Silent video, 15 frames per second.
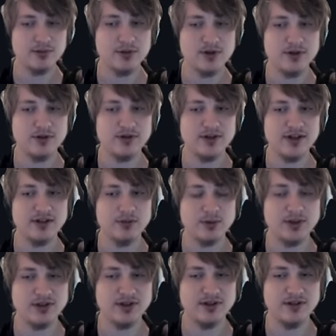one of those things where
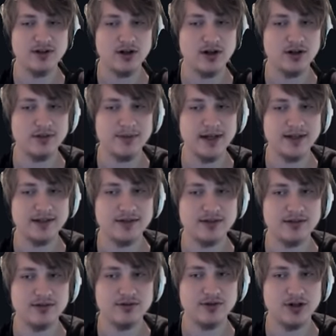it does an
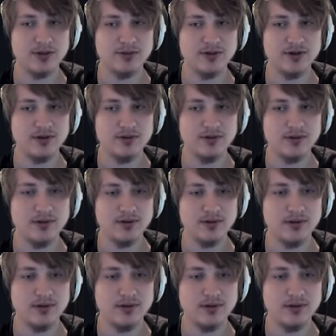automatic drop zone.